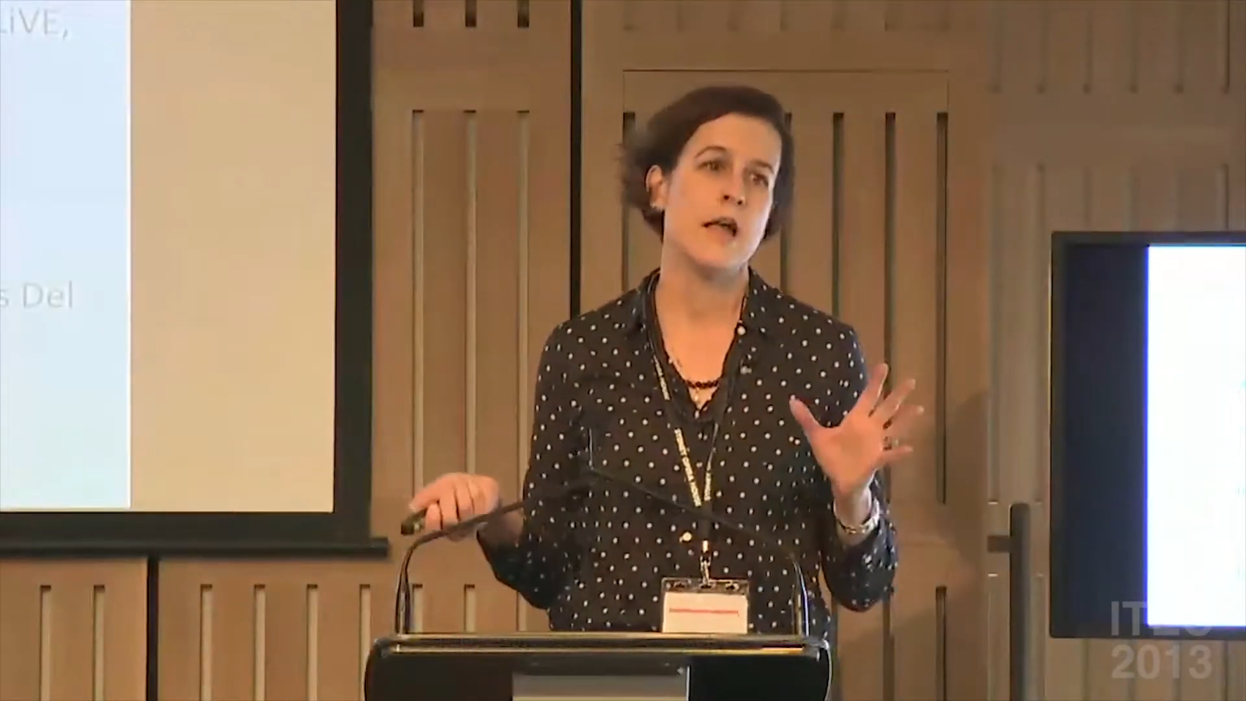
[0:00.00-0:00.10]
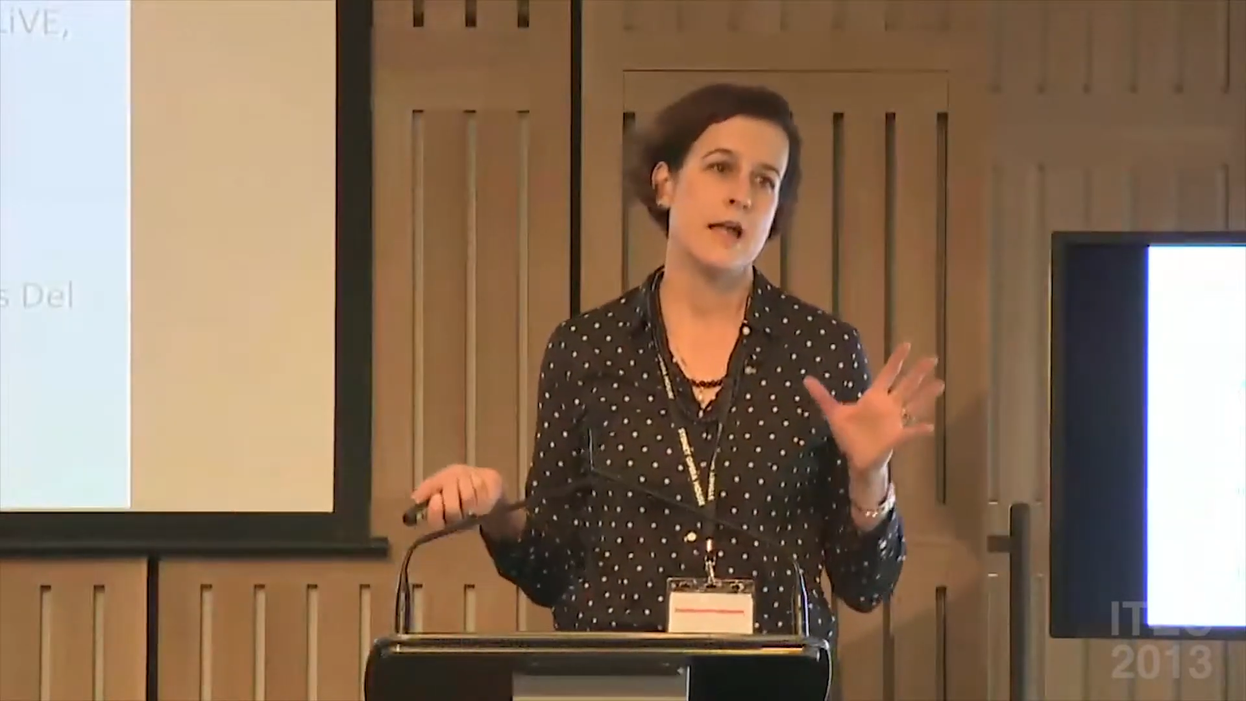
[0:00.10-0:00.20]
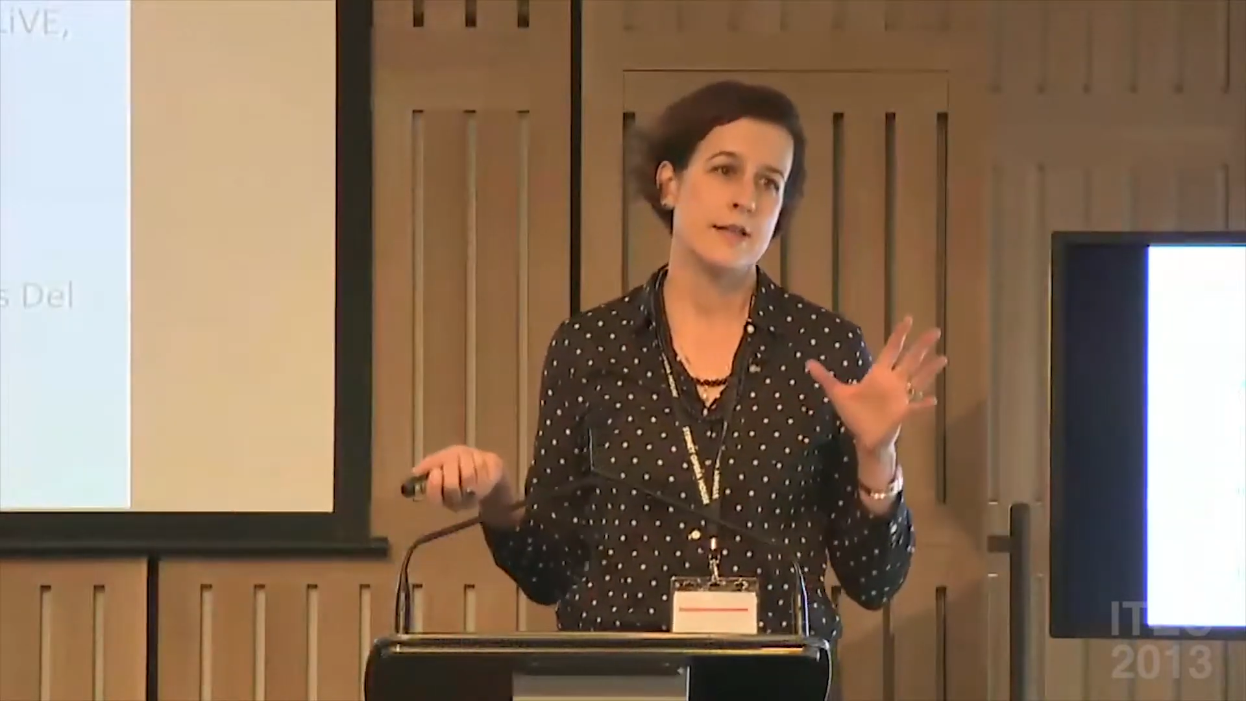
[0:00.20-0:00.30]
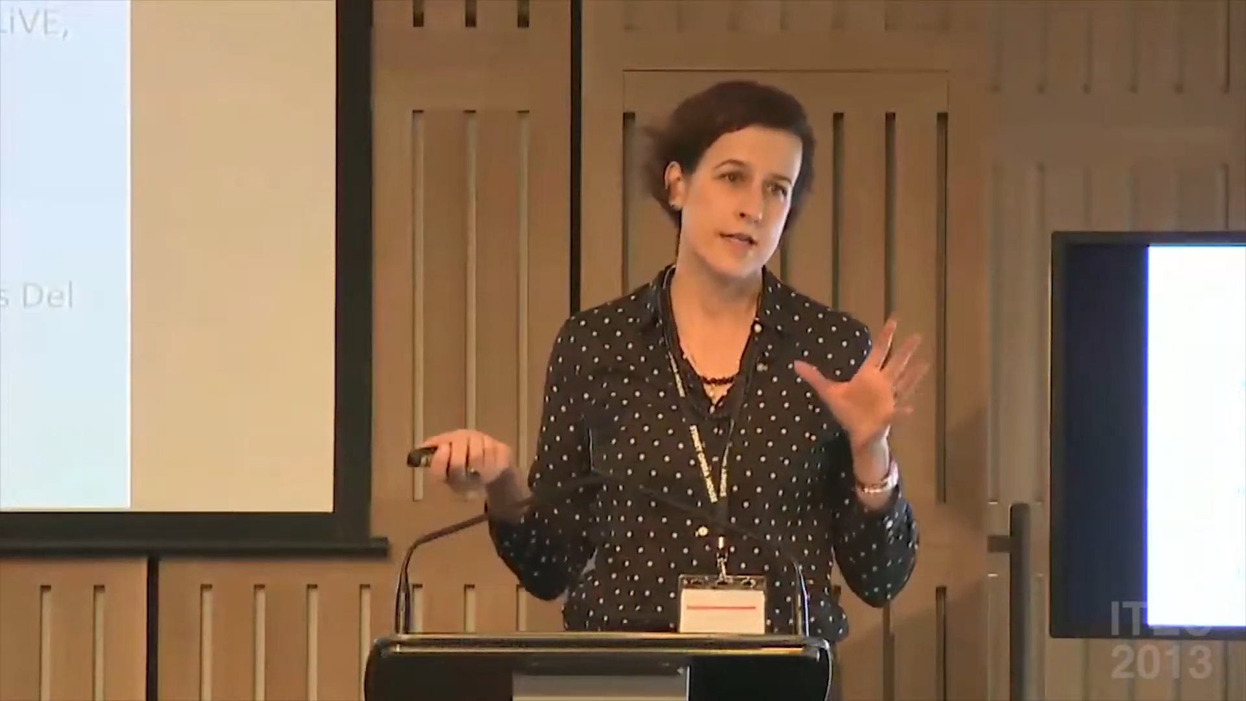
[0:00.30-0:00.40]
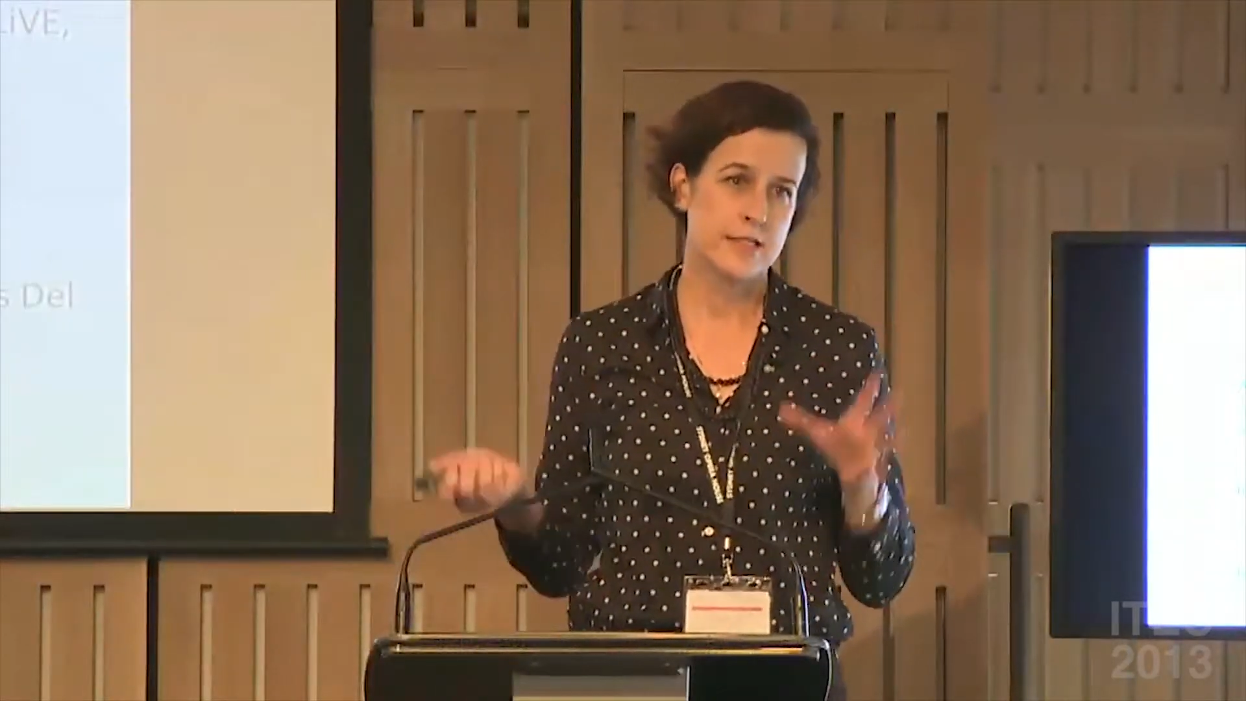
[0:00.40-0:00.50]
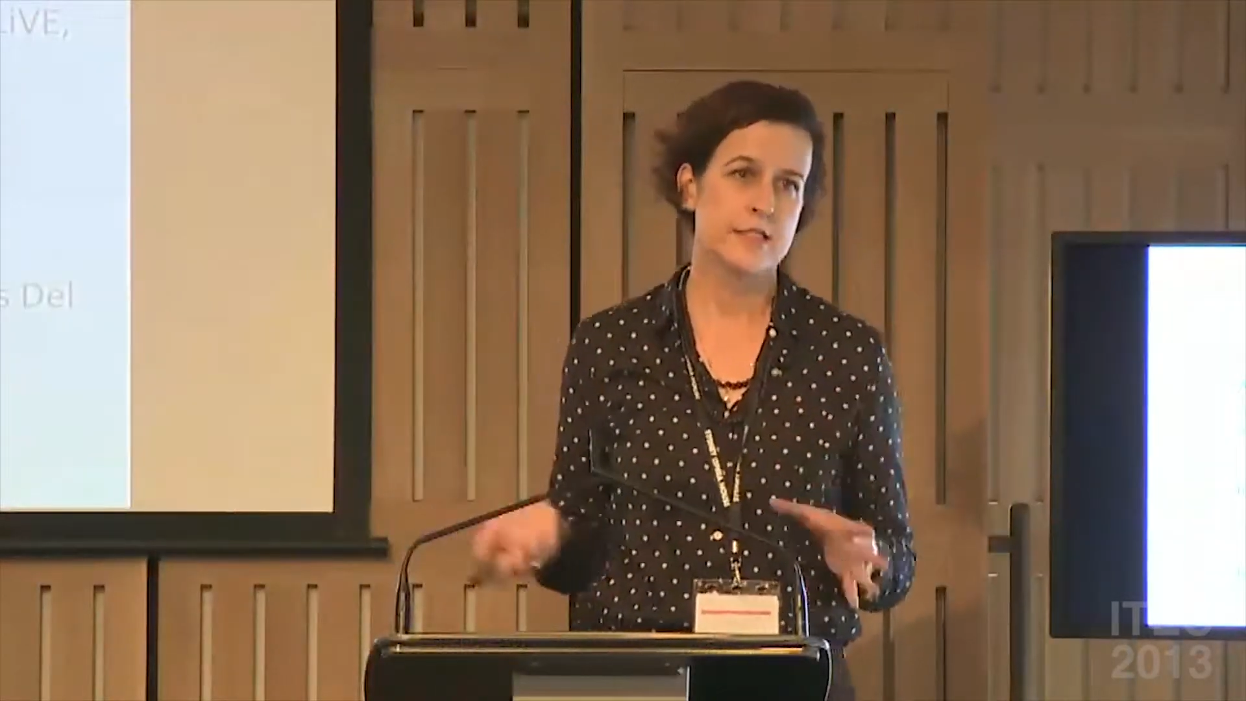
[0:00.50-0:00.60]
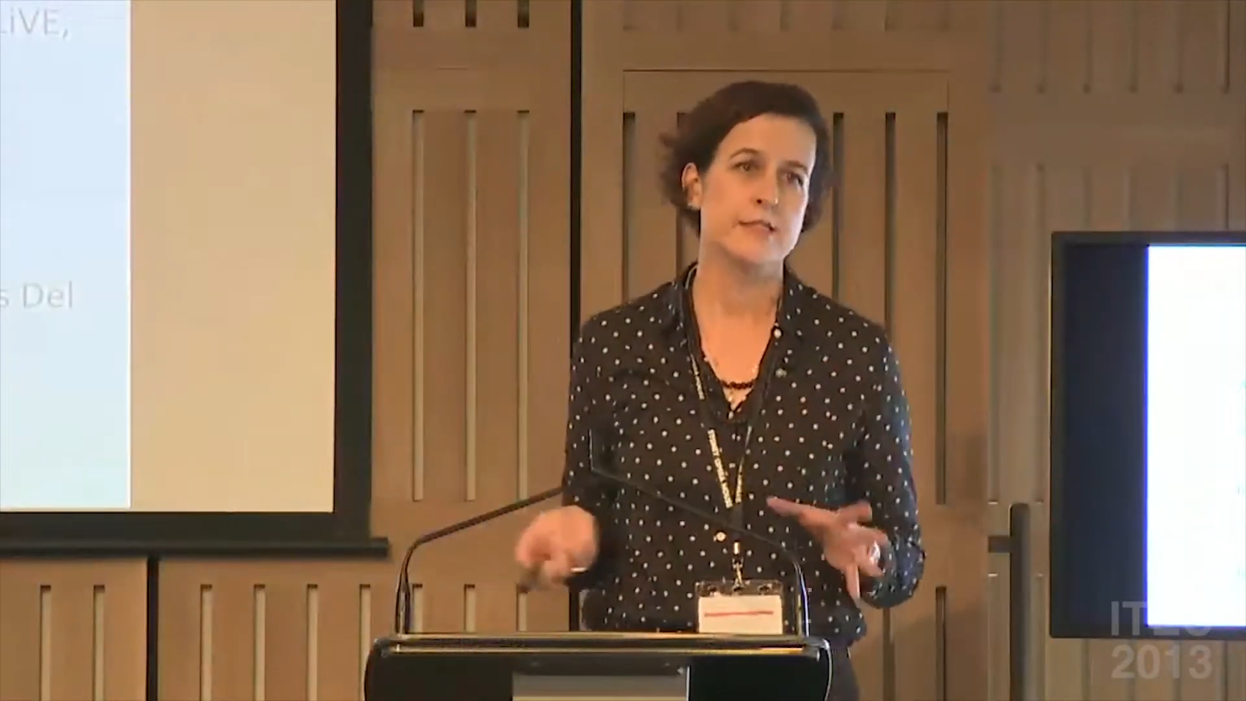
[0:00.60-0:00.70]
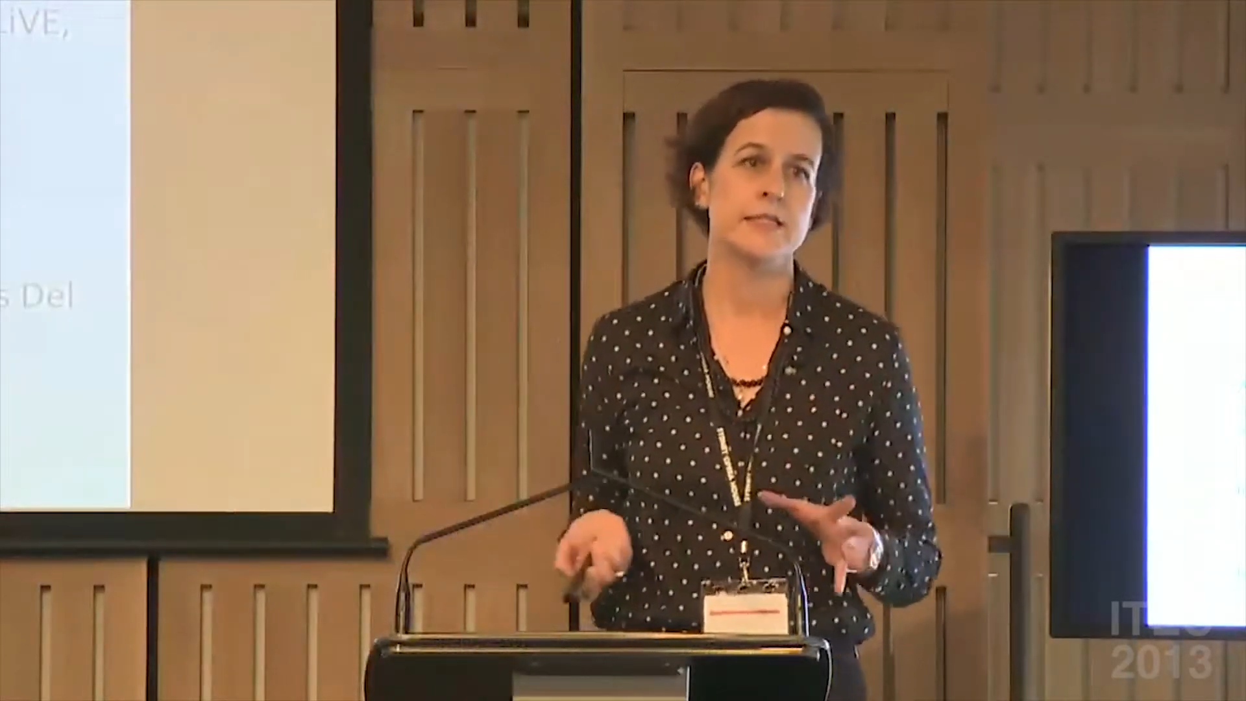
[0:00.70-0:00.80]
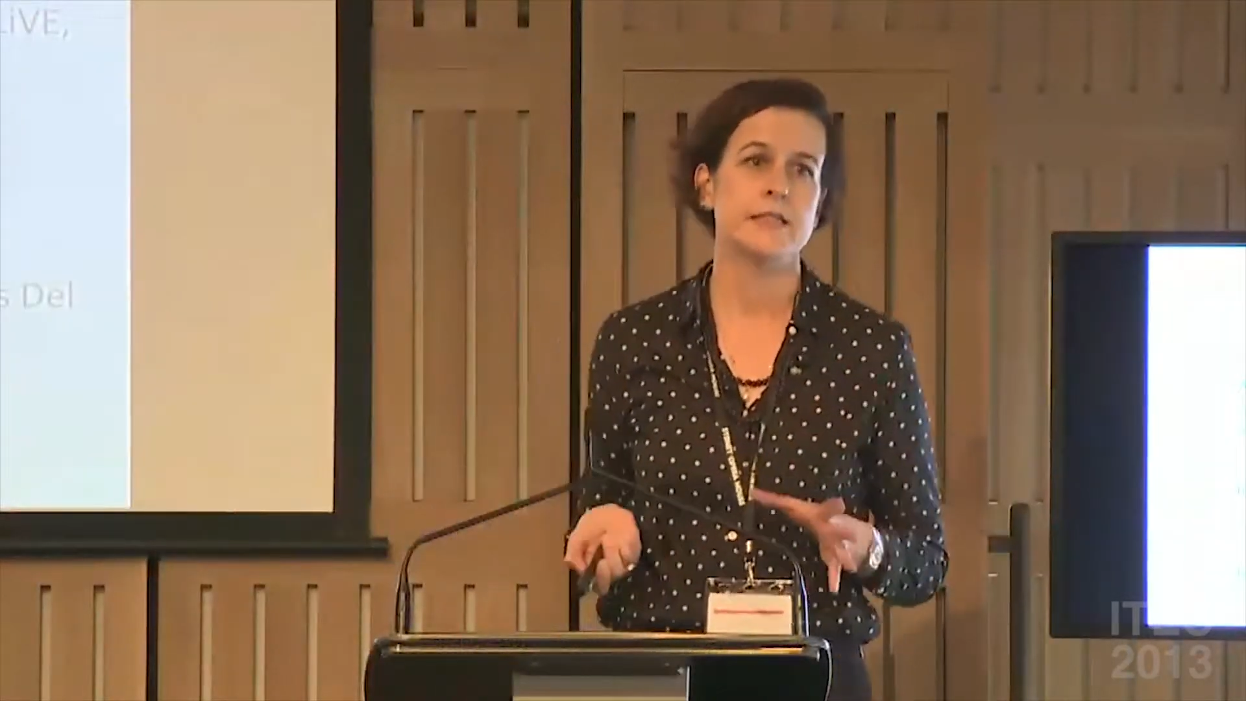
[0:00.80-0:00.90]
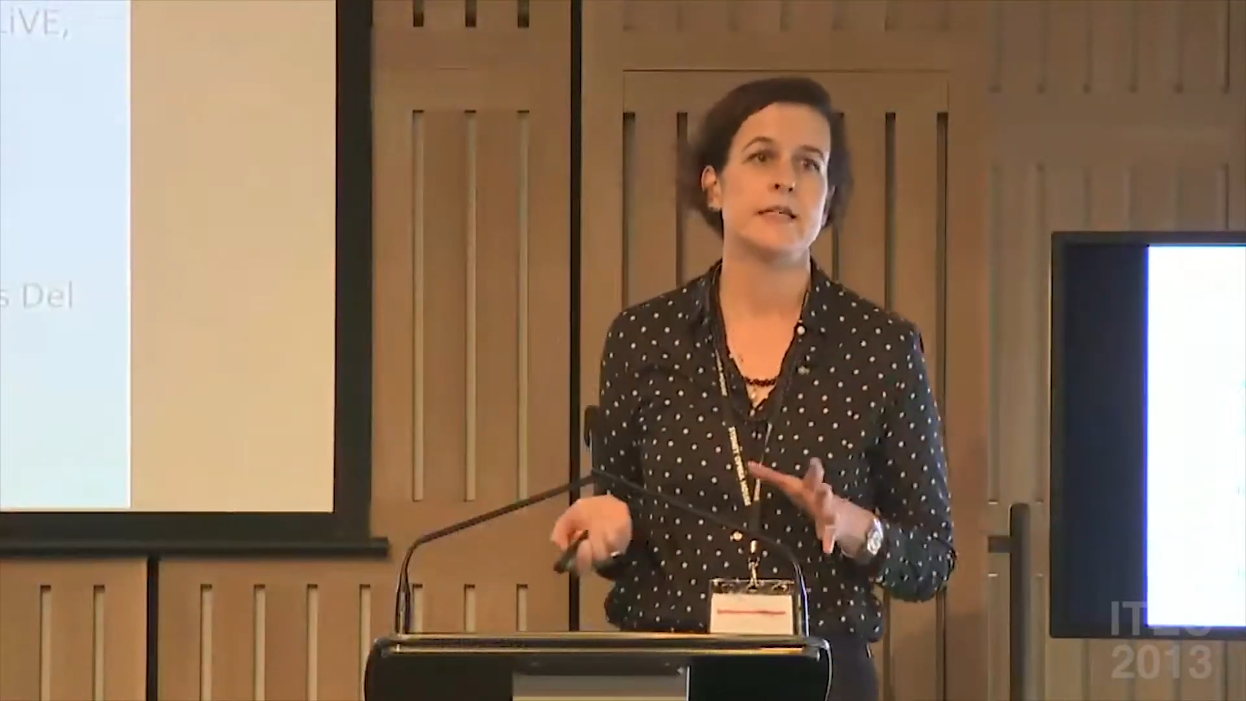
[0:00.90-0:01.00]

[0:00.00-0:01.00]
and the artistic